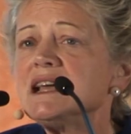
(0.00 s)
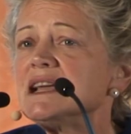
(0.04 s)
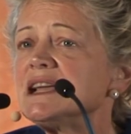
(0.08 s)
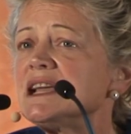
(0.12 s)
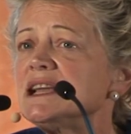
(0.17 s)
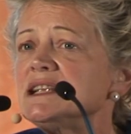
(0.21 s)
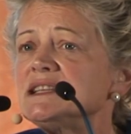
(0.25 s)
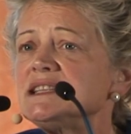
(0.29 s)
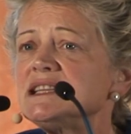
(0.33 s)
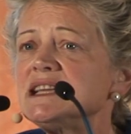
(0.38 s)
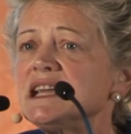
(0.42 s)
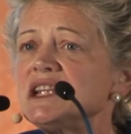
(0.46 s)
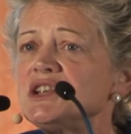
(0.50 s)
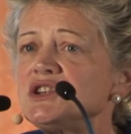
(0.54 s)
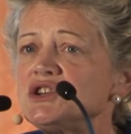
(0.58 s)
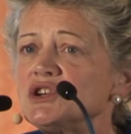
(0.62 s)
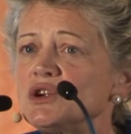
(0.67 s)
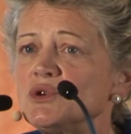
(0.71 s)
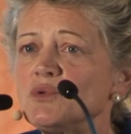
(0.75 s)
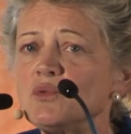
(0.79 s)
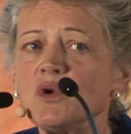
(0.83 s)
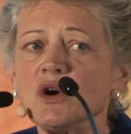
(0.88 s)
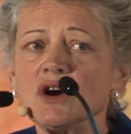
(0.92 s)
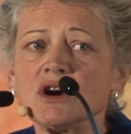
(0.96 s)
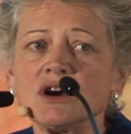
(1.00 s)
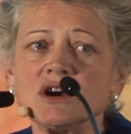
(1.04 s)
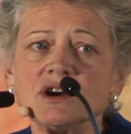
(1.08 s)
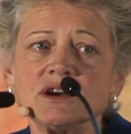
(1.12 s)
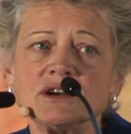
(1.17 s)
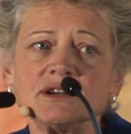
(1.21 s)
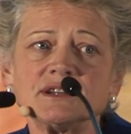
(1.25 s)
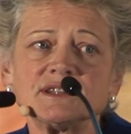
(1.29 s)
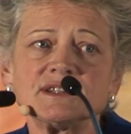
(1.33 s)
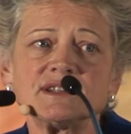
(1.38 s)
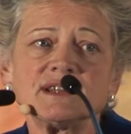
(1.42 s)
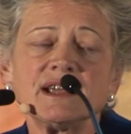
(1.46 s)
Contingent
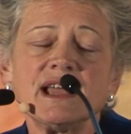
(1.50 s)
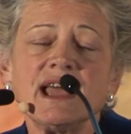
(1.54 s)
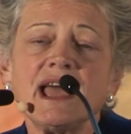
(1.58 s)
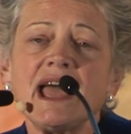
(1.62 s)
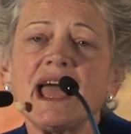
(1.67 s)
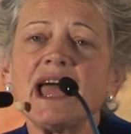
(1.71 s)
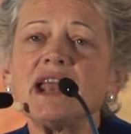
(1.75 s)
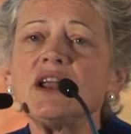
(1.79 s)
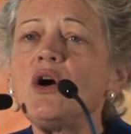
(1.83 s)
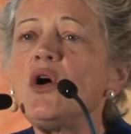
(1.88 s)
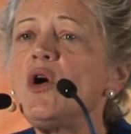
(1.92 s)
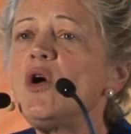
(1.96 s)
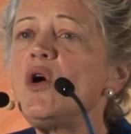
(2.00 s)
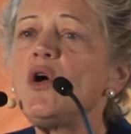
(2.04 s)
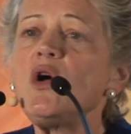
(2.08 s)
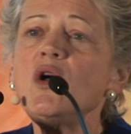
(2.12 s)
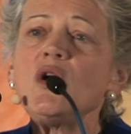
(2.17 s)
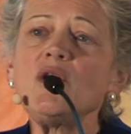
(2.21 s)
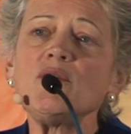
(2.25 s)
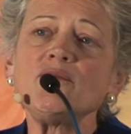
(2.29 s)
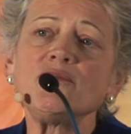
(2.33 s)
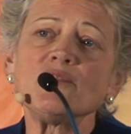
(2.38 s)
workers and a whole